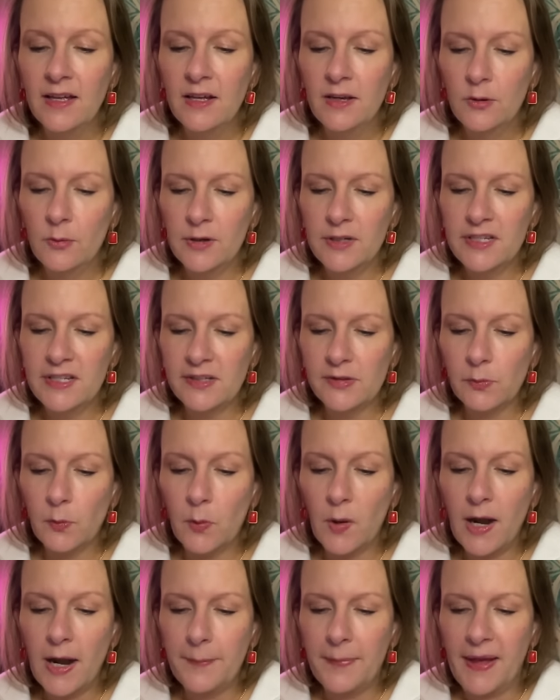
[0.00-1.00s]
which is
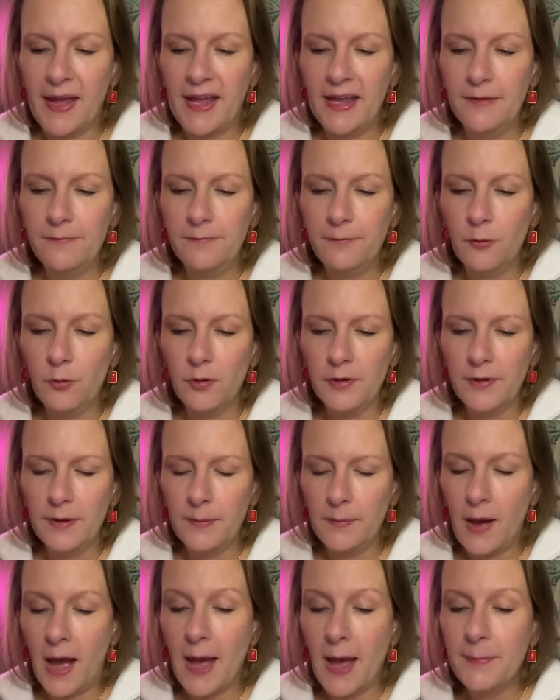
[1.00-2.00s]
what I paid for
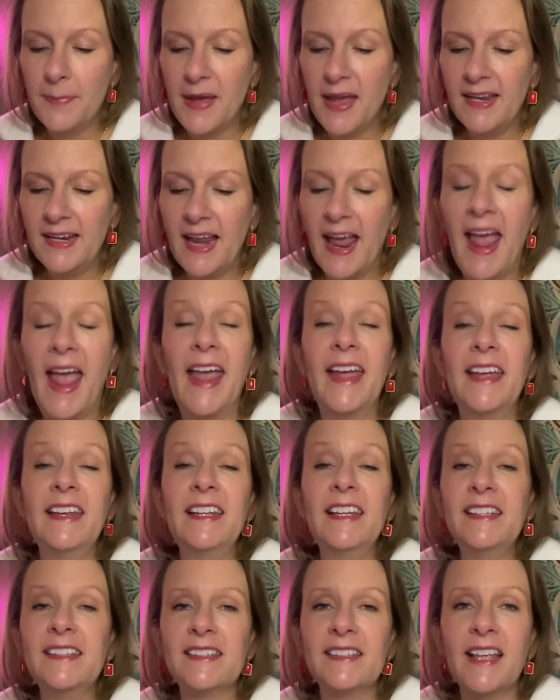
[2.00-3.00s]
them. I paid
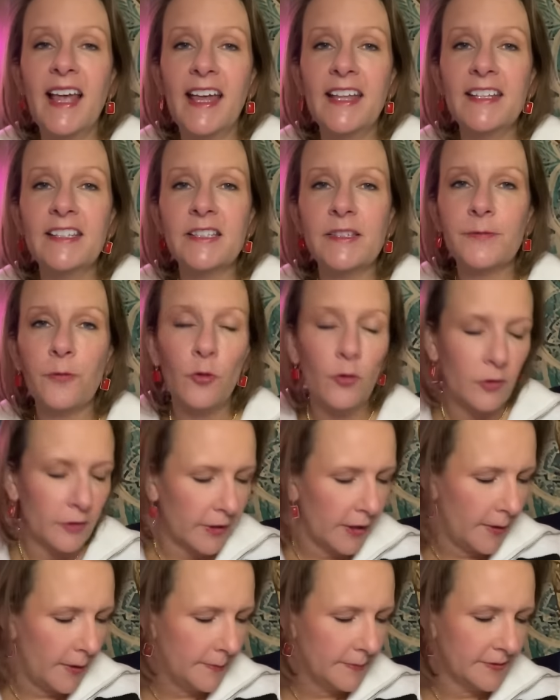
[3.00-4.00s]
80 cents for
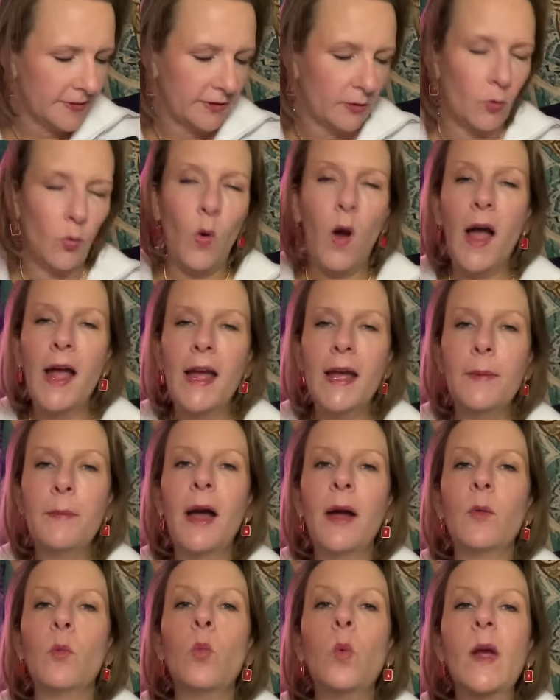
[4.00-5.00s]
them, so why am
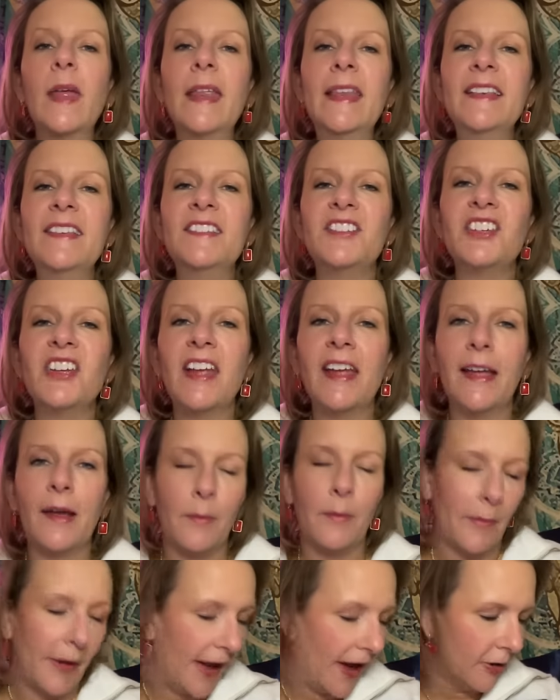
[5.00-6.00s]
I whinging
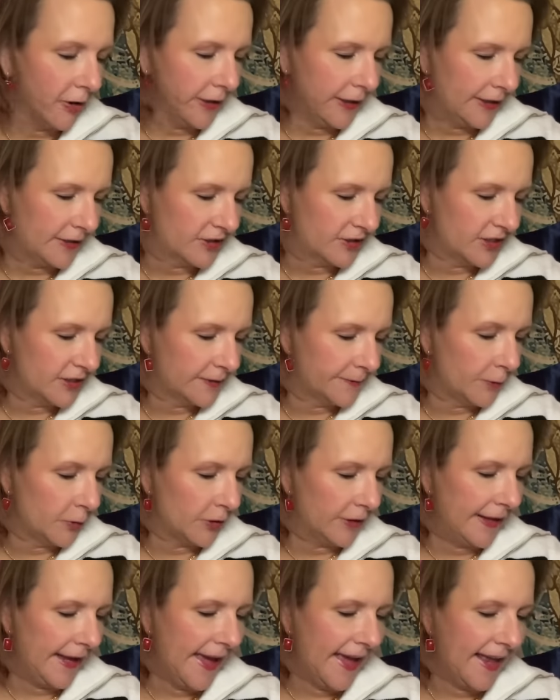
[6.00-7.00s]
about it? Just
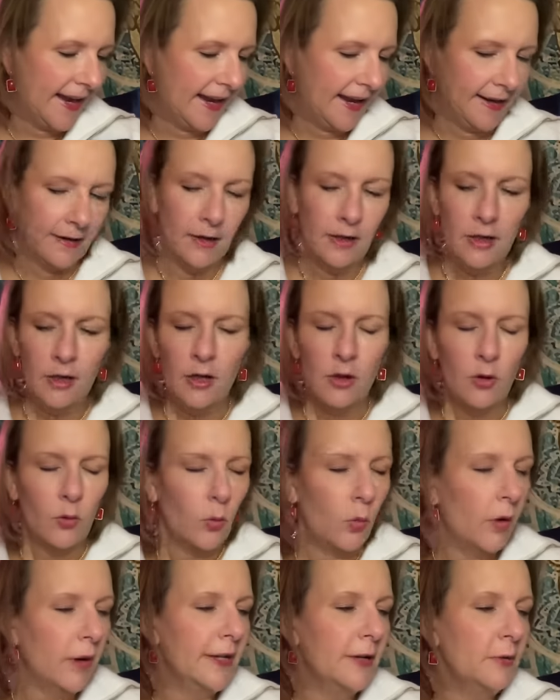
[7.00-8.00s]
forget it.
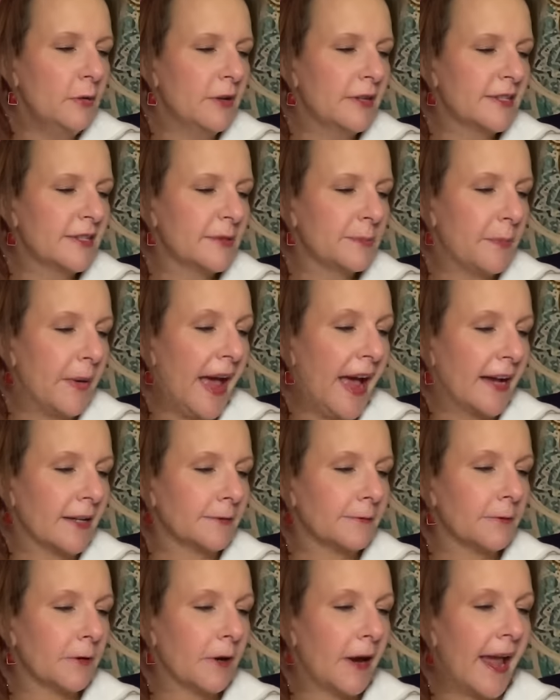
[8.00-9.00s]
What do you expect
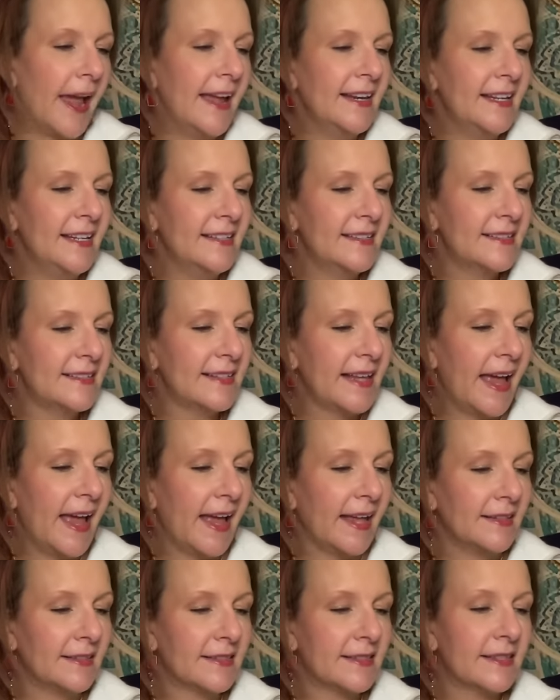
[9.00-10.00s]
for 80
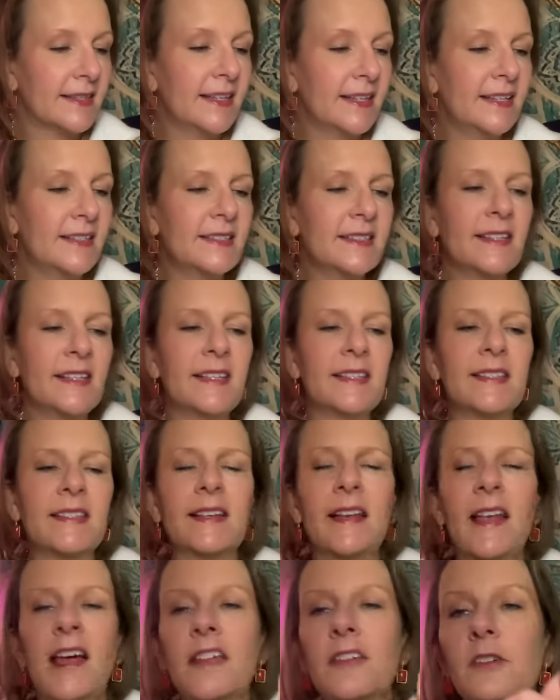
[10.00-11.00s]
cents? This is
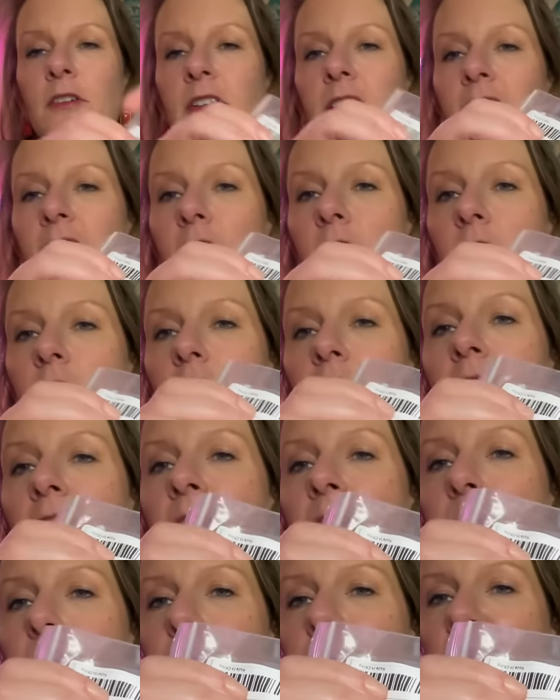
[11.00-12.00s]
another little
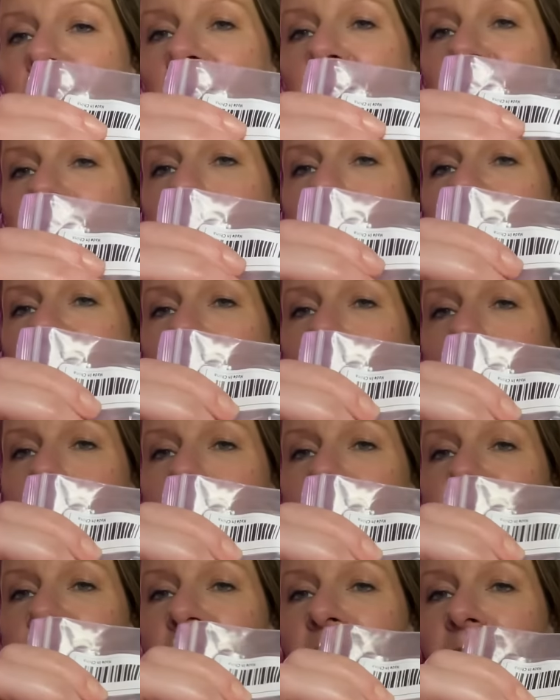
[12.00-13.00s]
Pac-Man
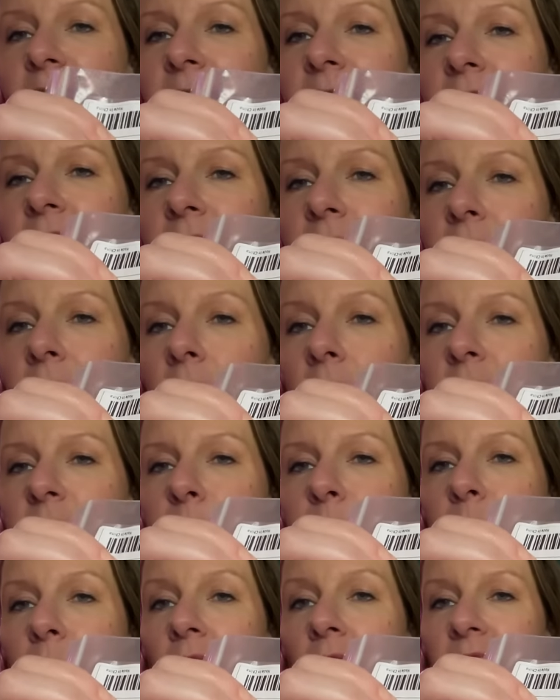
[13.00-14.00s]
pin, and I've already
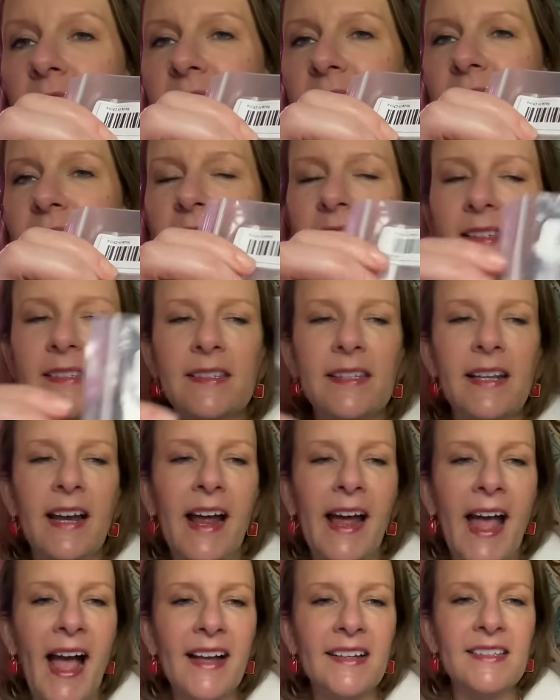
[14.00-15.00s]
bought this, and I
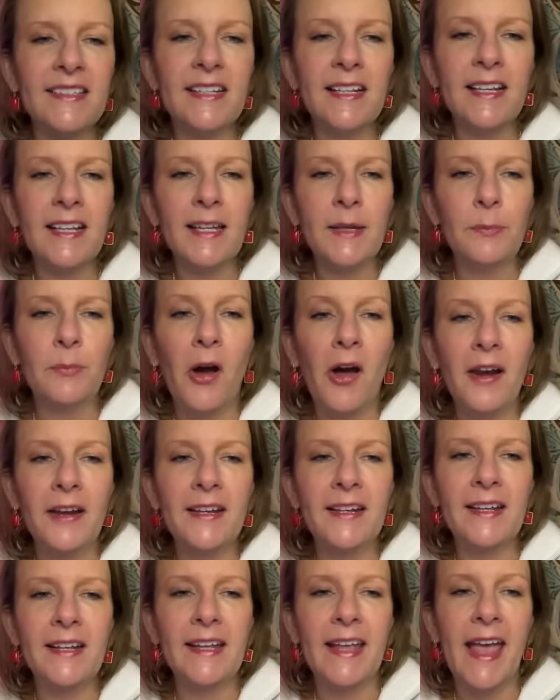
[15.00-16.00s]
accidentally bought
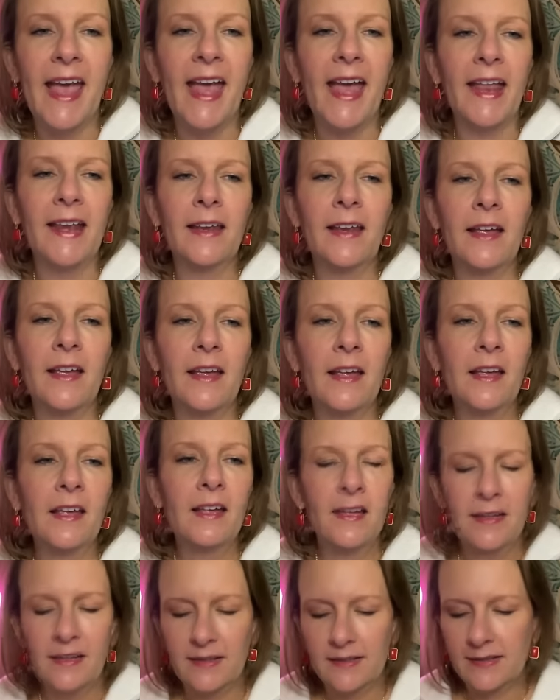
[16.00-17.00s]
it again,
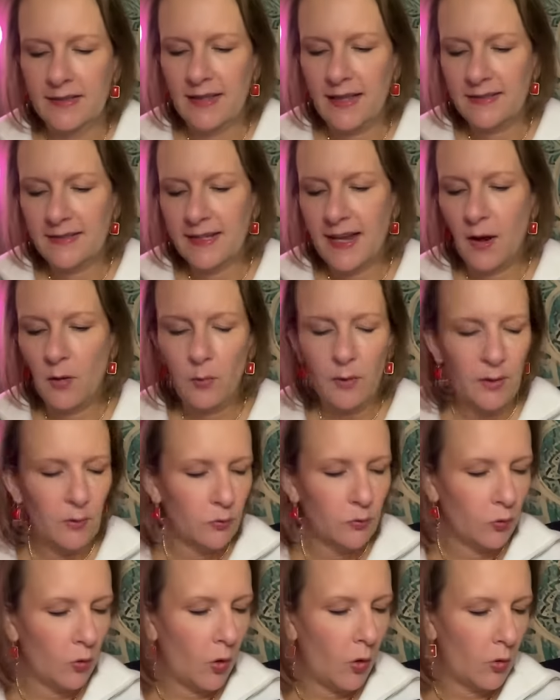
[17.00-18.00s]
because that's how we
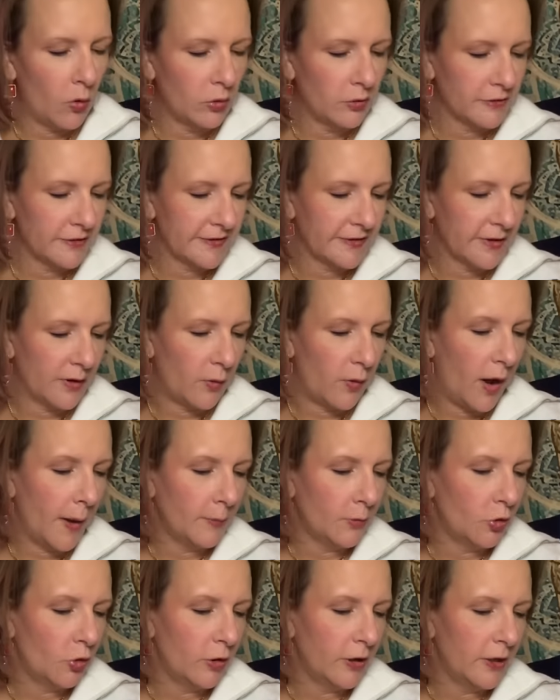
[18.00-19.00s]
roll. So
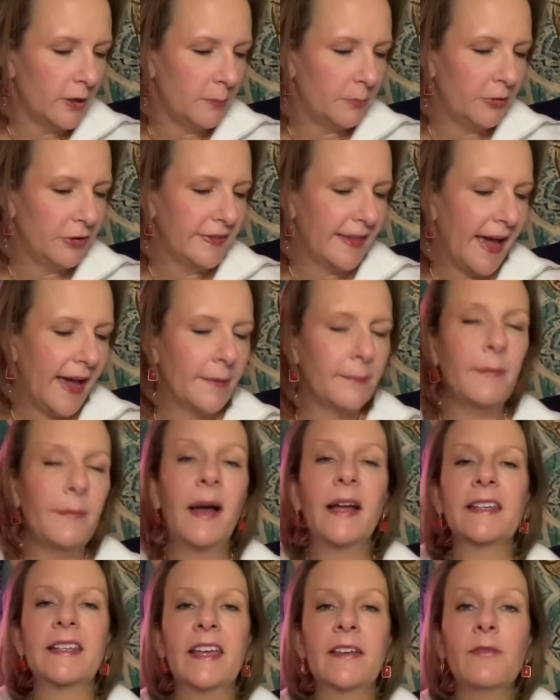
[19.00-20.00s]
I'm going to put that in
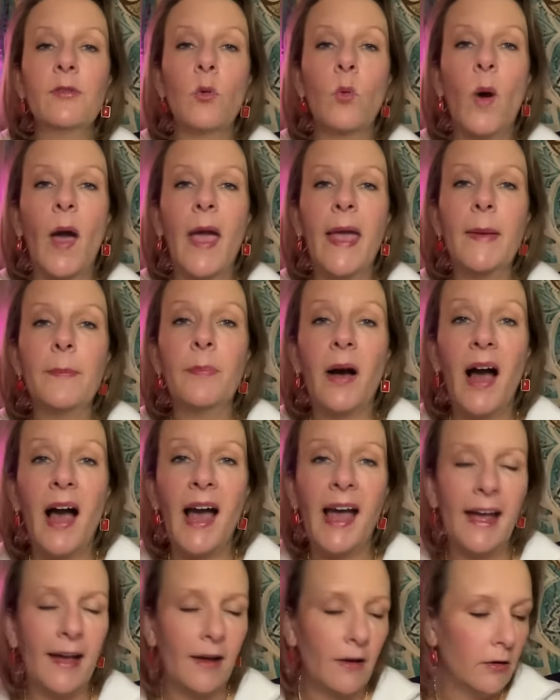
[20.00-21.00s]
my giveaway
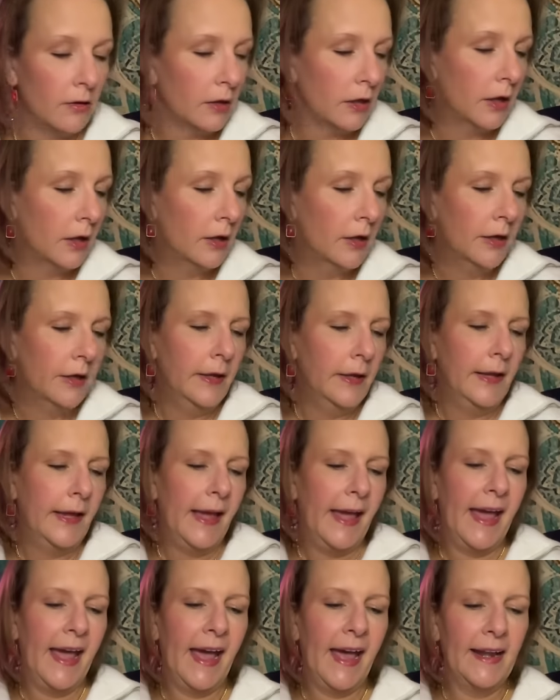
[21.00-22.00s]
pile.
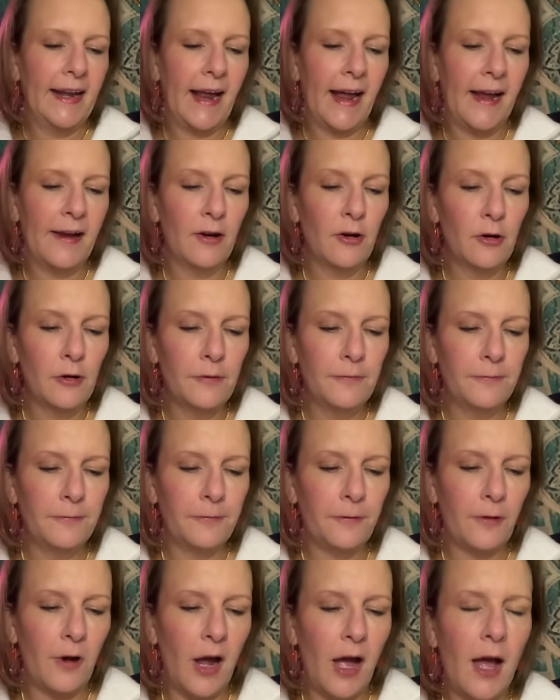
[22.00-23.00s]
And I heard
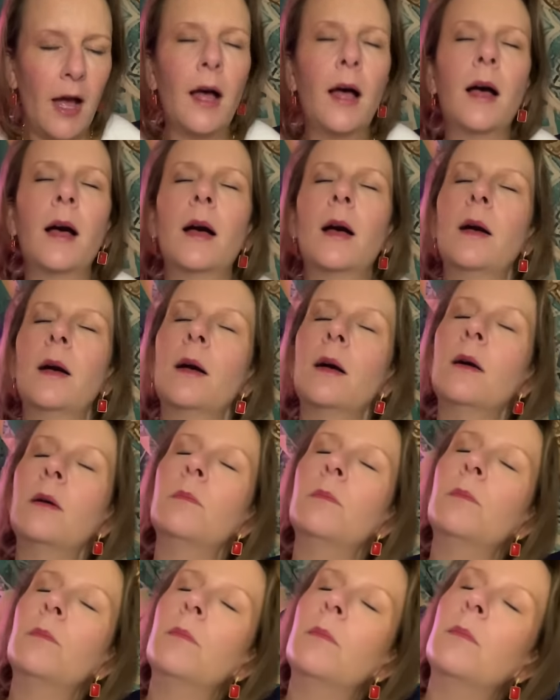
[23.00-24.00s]

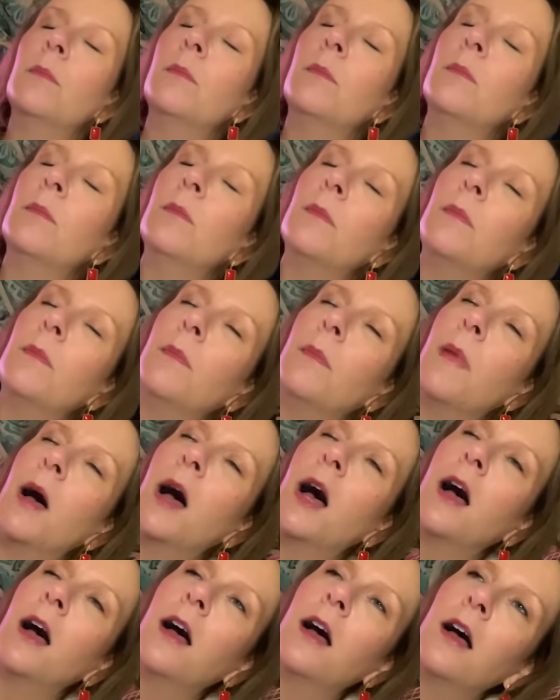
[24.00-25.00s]

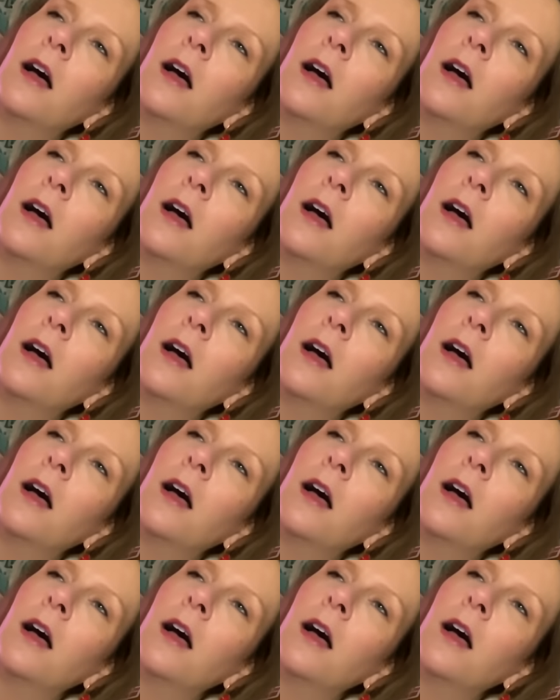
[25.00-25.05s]
from,